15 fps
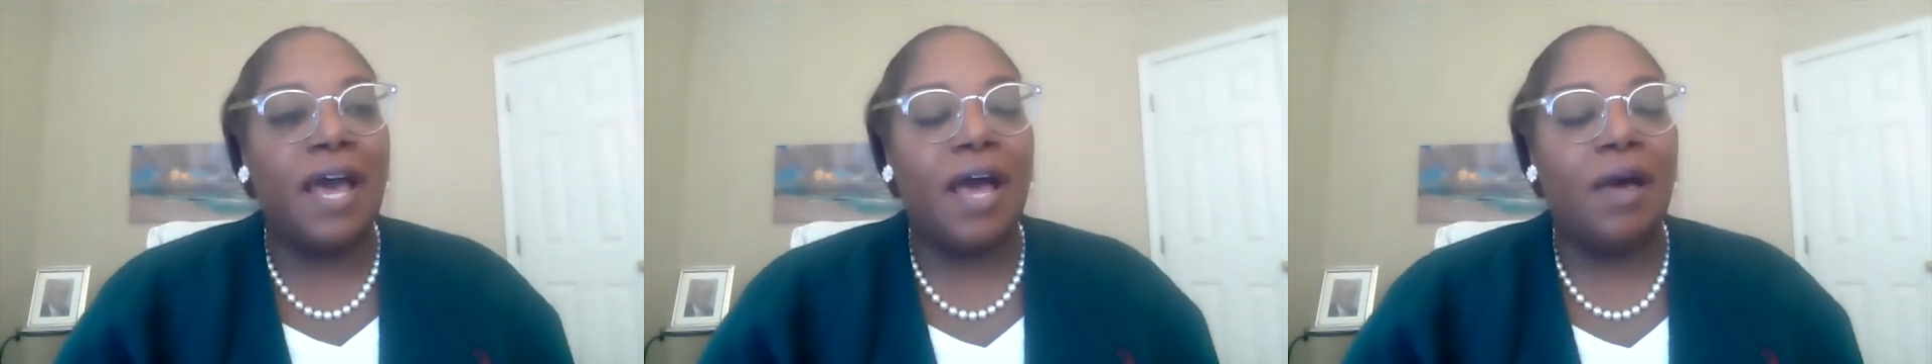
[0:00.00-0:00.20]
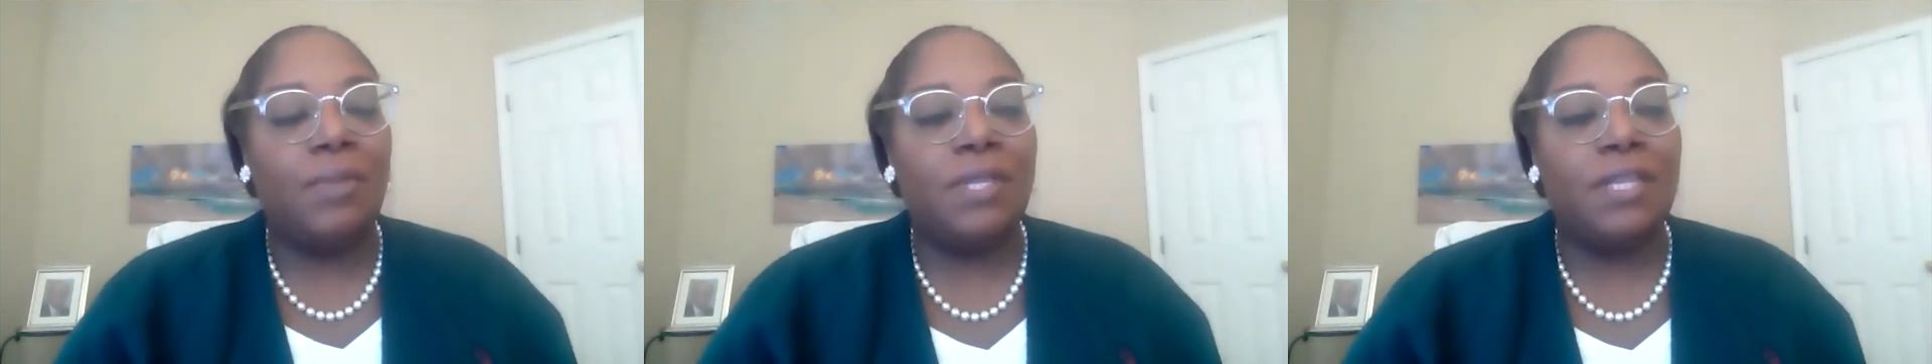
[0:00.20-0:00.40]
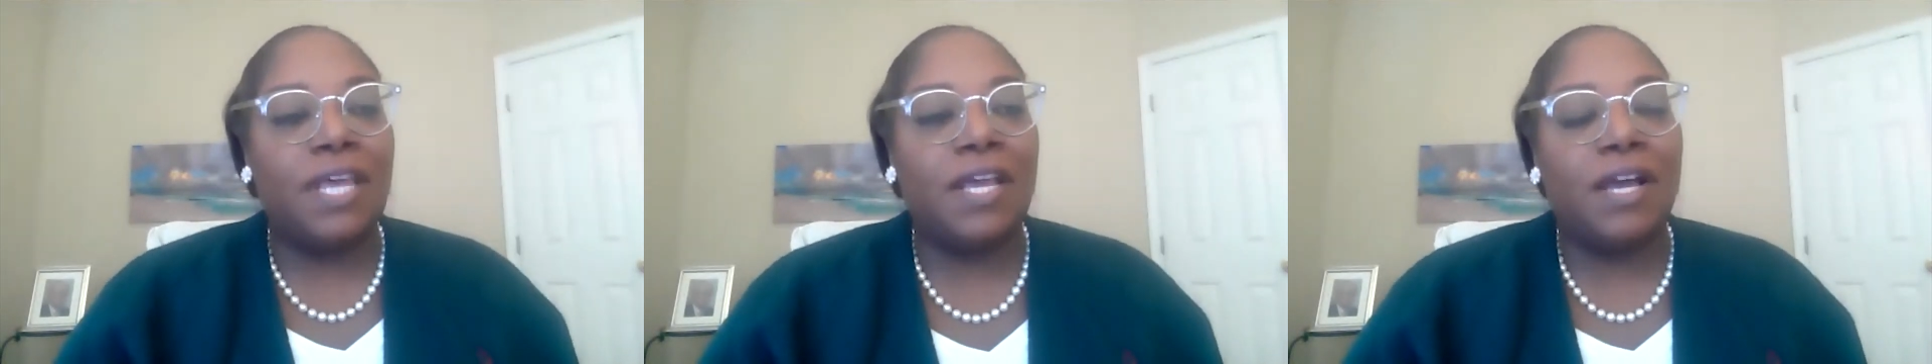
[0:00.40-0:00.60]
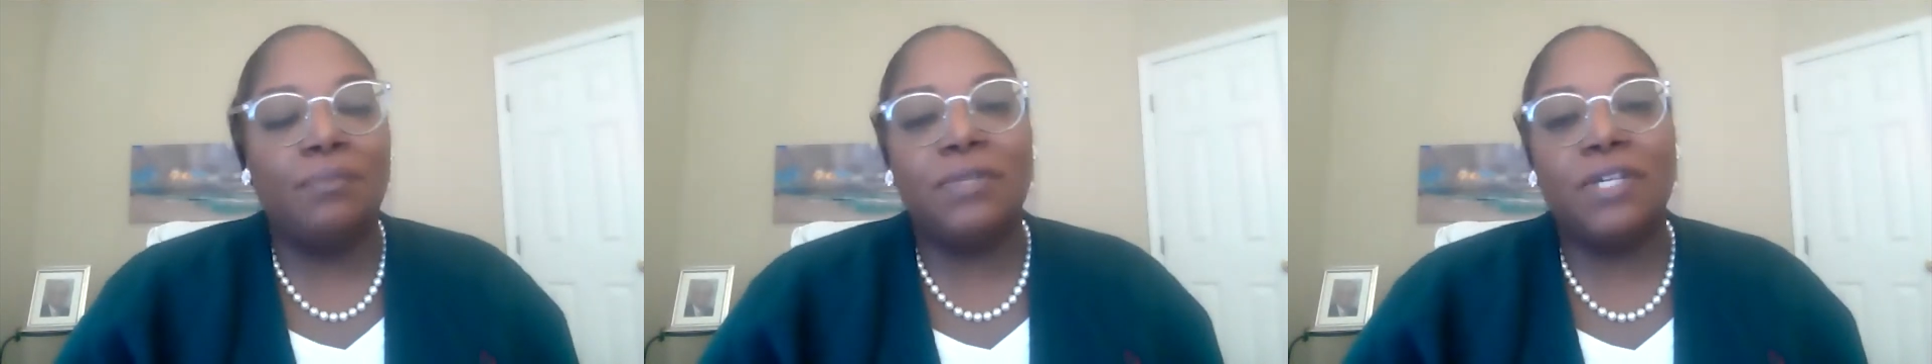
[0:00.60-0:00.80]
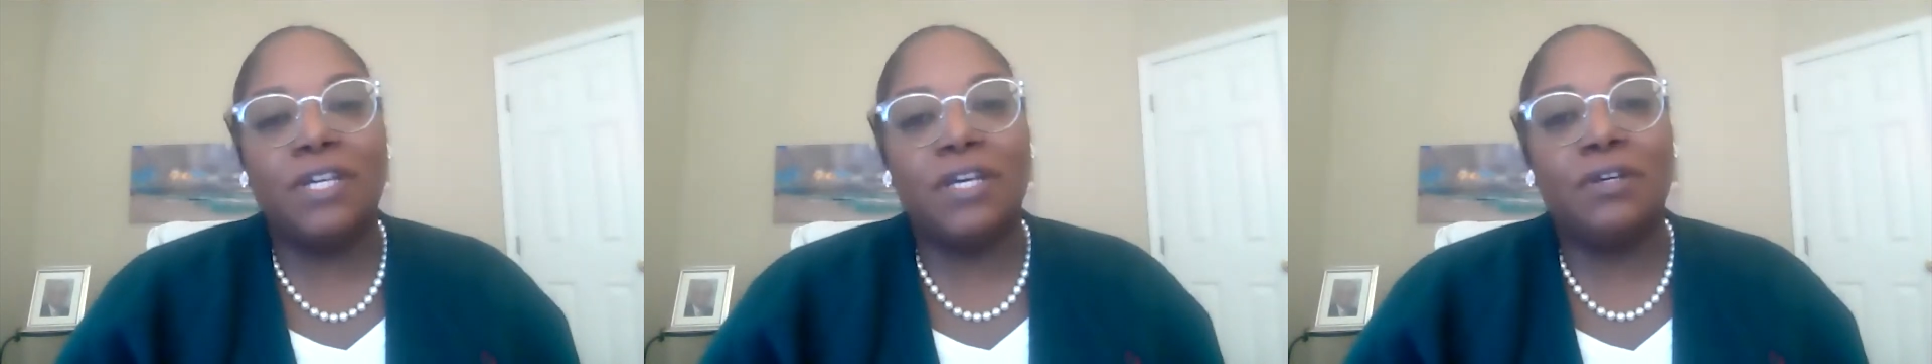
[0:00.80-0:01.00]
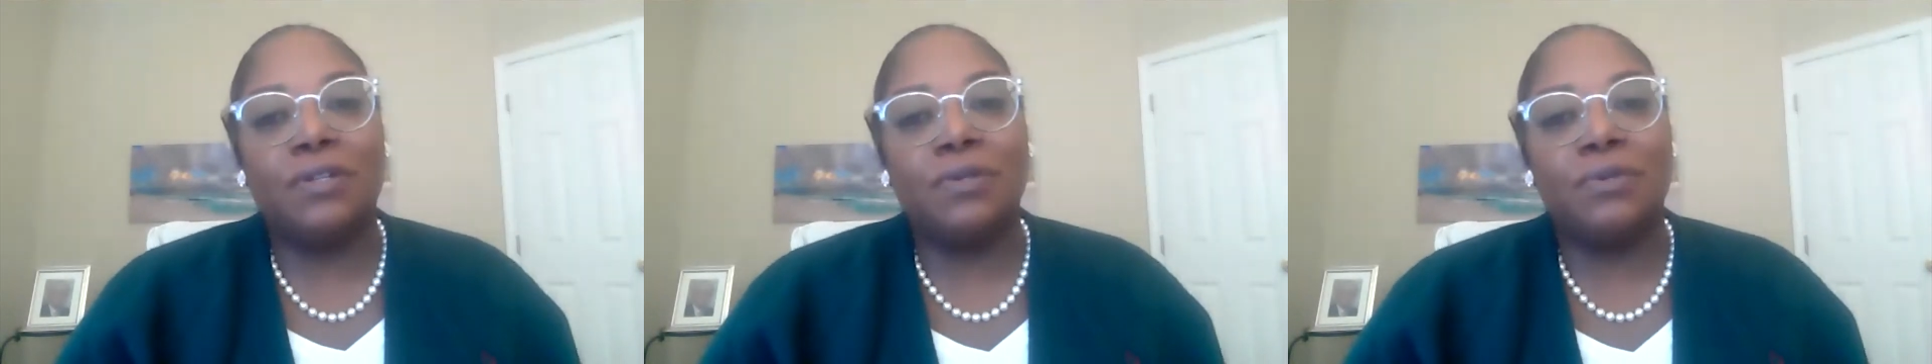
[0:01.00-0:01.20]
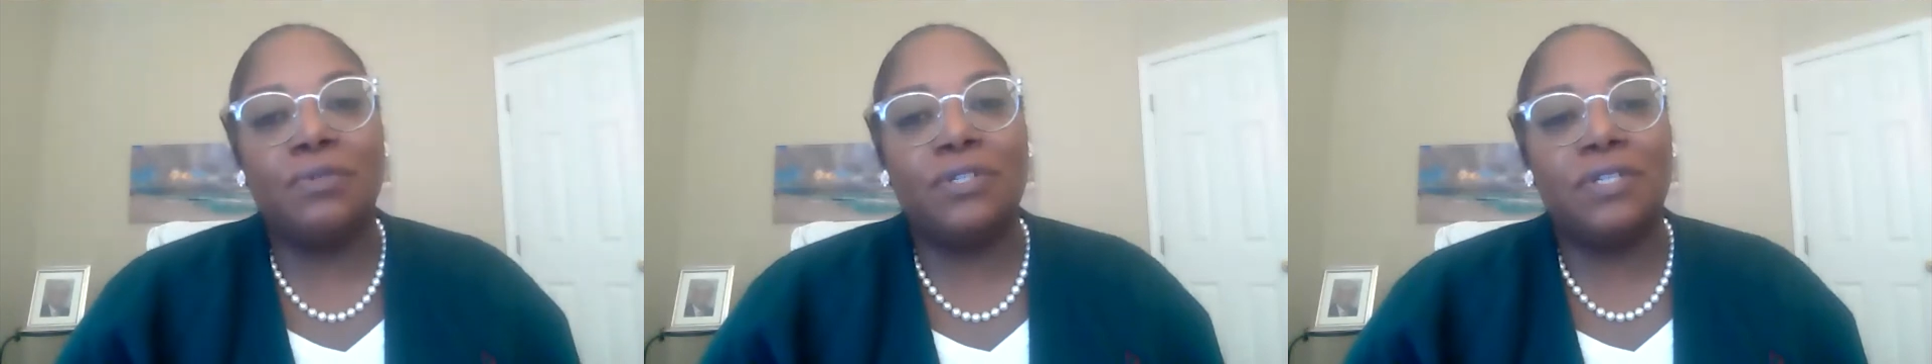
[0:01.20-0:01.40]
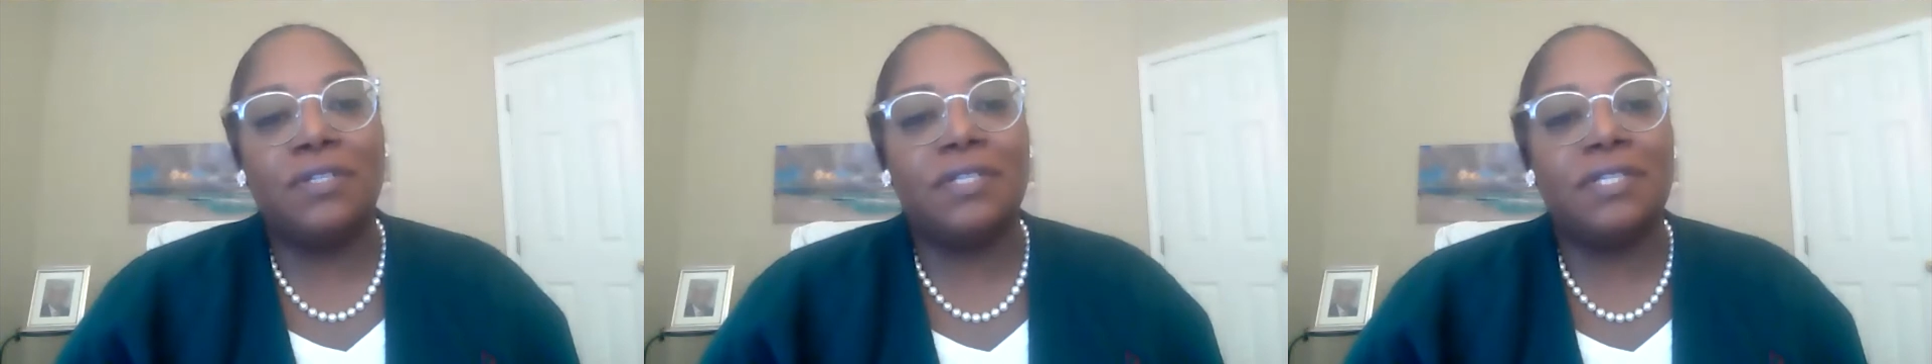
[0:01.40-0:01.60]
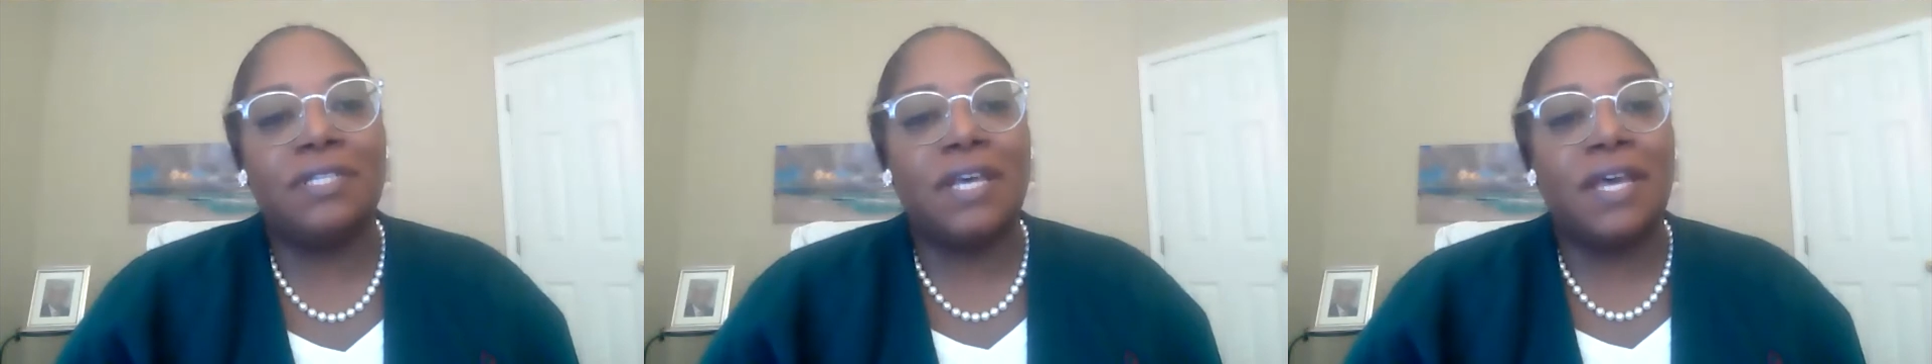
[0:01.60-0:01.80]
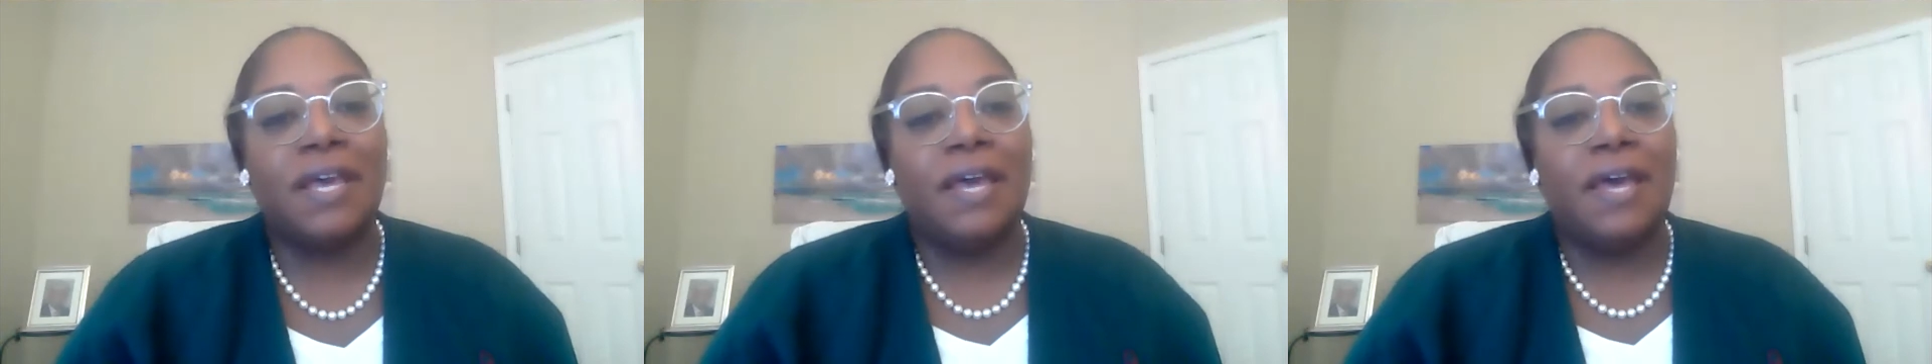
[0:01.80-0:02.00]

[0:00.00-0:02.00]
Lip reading: and they come to conclusions.